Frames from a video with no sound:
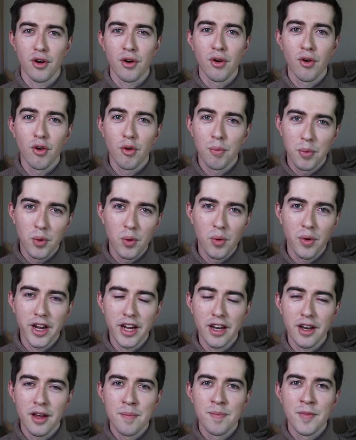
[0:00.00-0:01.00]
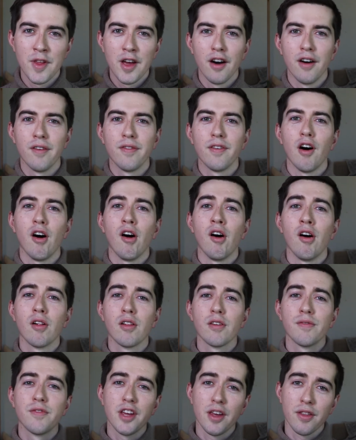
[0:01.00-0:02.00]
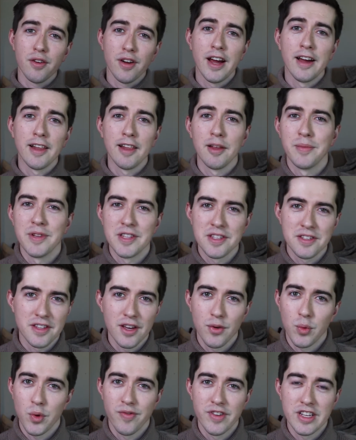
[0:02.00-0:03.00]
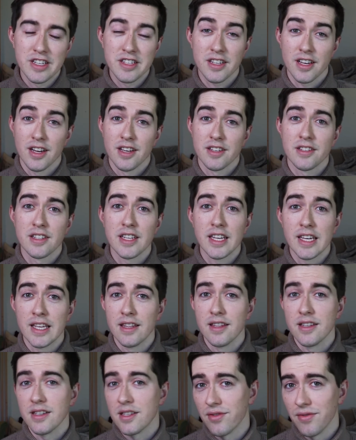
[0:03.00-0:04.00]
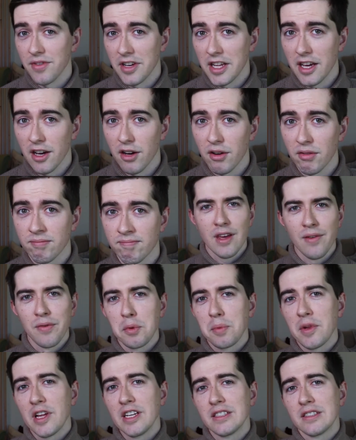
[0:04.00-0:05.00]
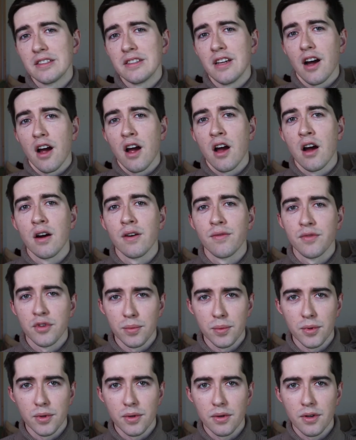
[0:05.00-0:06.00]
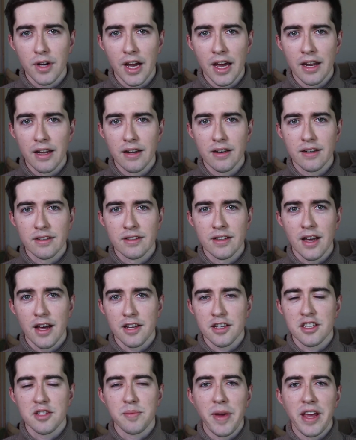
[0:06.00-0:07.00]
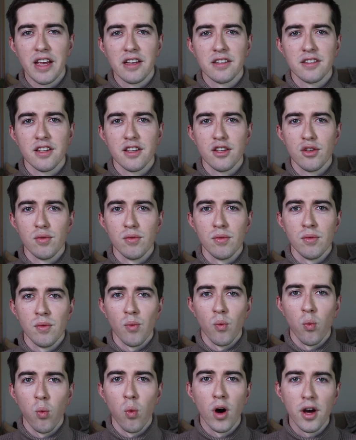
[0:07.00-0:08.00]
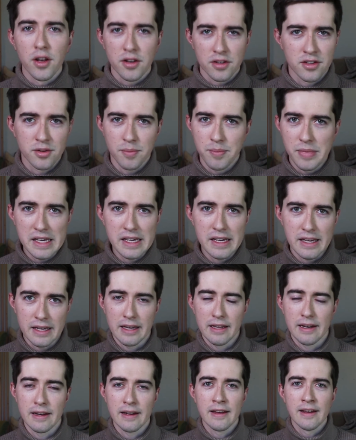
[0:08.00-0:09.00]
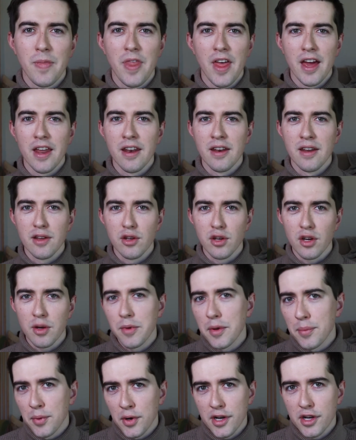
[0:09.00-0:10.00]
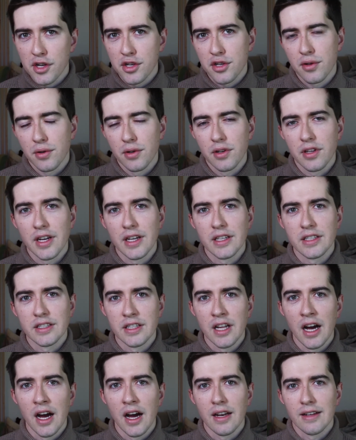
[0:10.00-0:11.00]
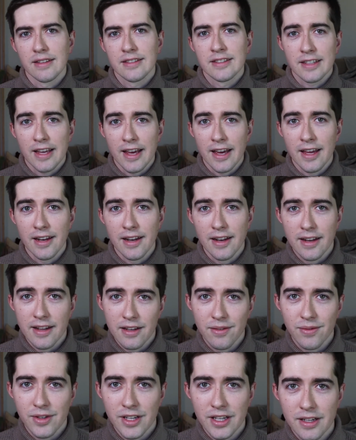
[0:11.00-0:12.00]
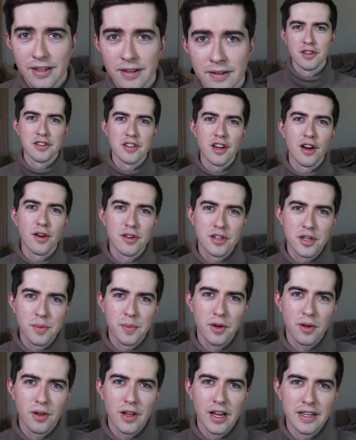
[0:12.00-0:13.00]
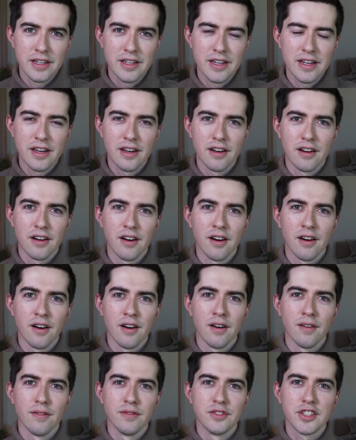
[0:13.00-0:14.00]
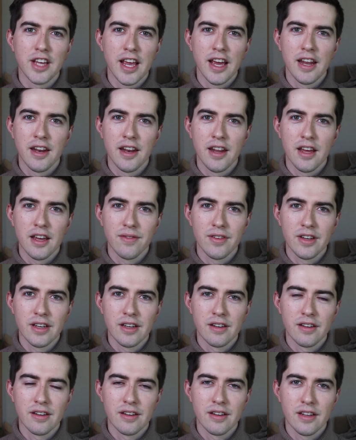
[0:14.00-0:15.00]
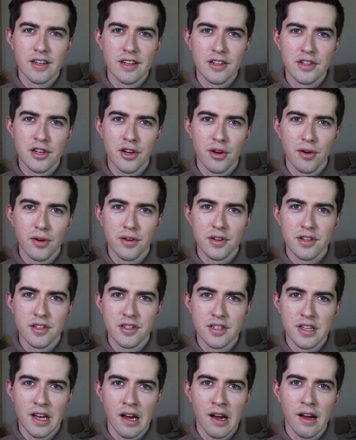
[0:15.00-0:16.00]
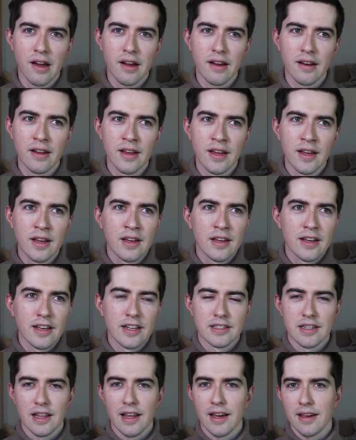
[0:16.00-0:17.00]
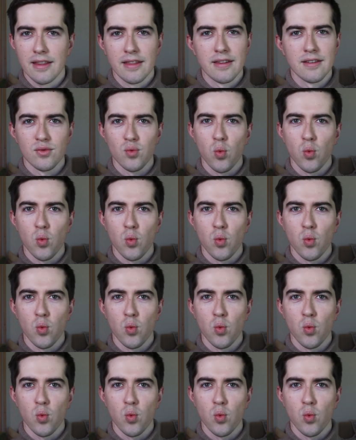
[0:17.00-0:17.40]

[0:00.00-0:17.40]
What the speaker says: whole point of all of the other elements that we've discussed in this video. If your place is not comfortable and it's not a space that you want to be in, then you can be pretty sure that it's not Scandinavian. The stereotypical idea of Scandinavian interior design is like this